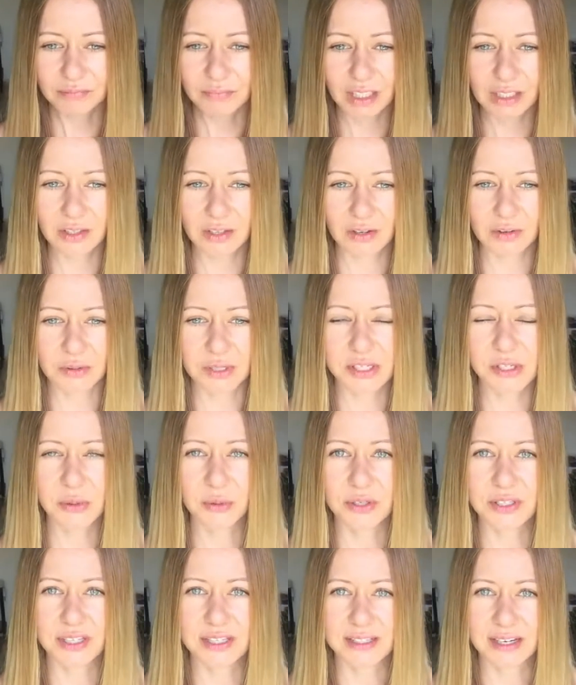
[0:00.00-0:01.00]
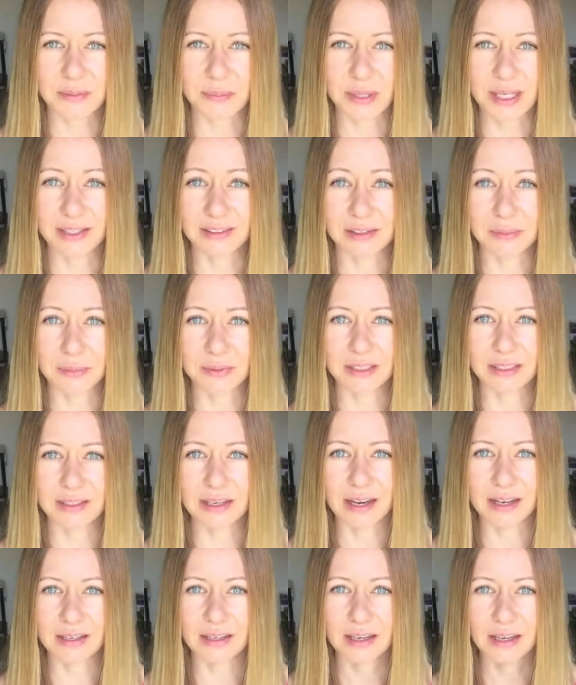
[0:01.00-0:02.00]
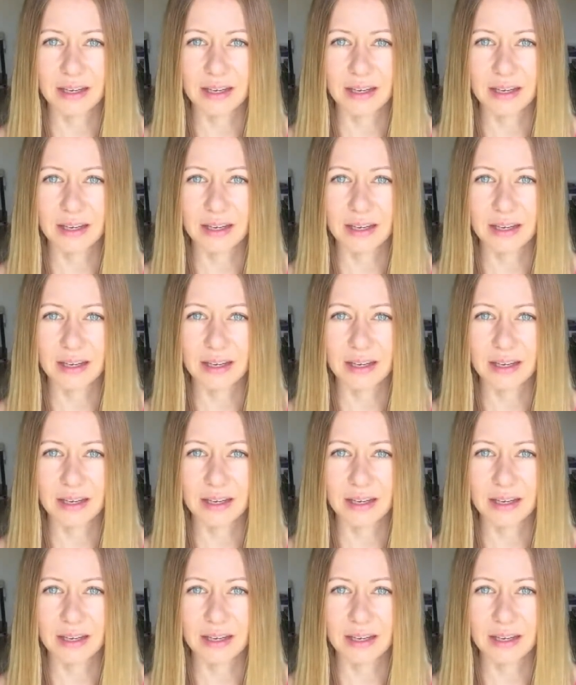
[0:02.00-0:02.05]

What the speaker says: resources are being depleted.